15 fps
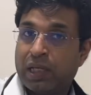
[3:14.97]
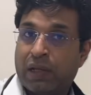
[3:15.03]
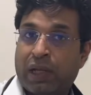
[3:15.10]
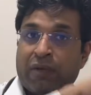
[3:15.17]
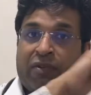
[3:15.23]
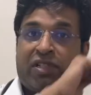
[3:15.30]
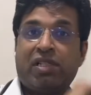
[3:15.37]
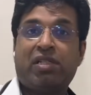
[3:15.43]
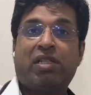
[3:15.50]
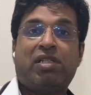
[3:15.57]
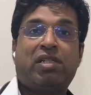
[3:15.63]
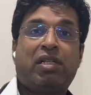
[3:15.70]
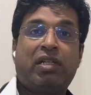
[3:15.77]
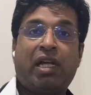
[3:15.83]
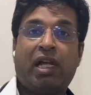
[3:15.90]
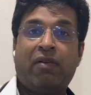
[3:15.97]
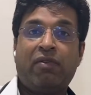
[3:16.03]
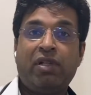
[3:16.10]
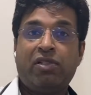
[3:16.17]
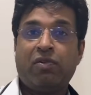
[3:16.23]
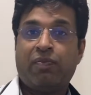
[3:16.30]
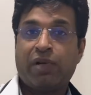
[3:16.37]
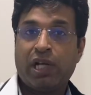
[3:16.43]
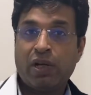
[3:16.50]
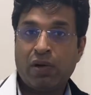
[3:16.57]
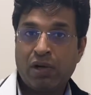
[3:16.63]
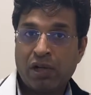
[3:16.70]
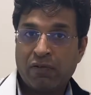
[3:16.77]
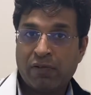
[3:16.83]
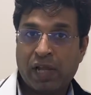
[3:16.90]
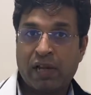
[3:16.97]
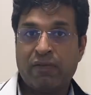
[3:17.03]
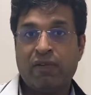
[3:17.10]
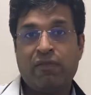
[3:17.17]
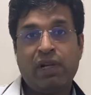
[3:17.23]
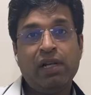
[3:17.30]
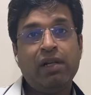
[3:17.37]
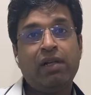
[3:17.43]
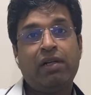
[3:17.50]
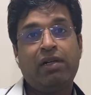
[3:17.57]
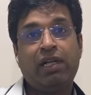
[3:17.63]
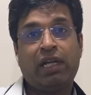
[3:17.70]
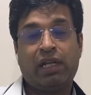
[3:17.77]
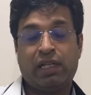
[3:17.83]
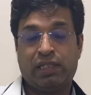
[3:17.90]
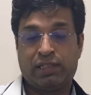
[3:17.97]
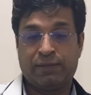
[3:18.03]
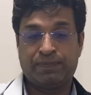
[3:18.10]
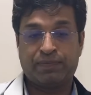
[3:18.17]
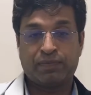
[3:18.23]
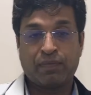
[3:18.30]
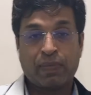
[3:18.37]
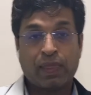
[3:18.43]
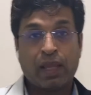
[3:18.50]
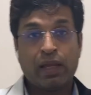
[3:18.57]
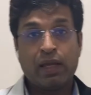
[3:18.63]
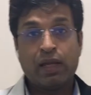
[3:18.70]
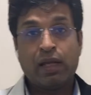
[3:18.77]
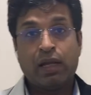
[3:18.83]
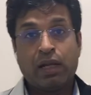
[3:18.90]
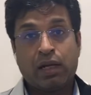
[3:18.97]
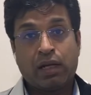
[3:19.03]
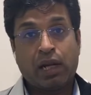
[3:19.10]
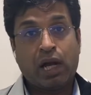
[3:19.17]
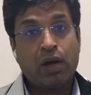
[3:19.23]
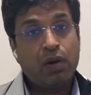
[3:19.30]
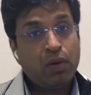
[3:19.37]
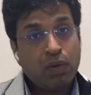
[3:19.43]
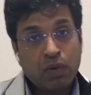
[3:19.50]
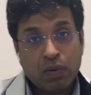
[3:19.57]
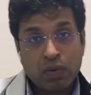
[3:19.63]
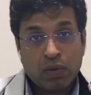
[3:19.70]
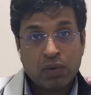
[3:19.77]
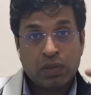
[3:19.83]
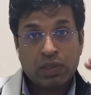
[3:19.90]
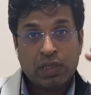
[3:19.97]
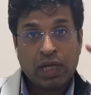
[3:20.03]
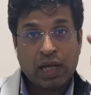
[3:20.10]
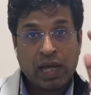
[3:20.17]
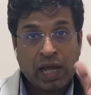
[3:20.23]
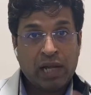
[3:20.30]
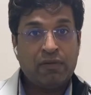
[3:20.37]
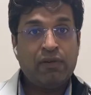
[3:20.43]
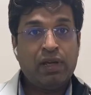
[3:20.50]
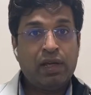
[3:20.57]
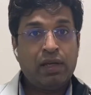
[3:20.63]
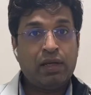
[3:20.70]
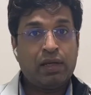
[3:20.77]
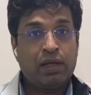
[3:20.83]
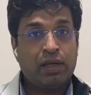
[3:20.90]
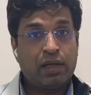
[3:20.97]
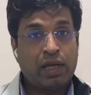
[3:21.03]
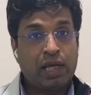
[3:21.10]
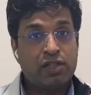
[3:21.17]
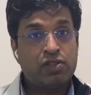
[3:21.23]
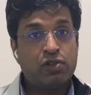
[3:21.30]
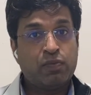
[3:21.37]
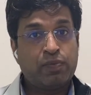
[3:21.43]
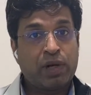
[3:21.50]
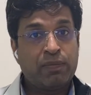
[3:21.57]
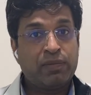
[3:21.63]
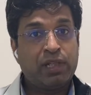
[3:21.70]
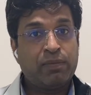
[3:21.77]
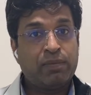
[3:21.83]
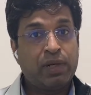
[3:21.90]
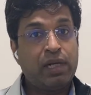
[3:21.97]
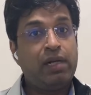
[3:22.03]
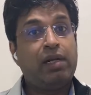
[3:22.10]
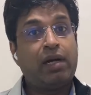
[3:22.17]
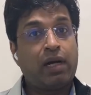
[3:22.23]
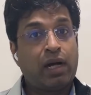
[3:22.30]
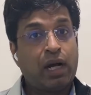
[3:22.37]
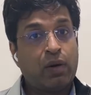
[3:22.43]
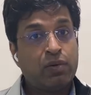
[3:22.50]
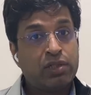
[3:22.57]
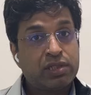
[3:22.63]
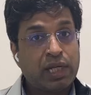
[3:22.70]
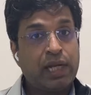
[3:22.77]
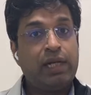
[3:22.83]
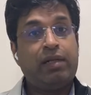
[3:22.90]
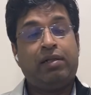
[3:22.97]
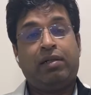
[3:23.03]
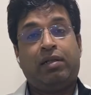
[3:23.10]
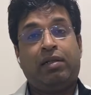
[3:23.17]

and which is reaching the LV, so preload of LV will decrease. Now the LV has to pump the blood outside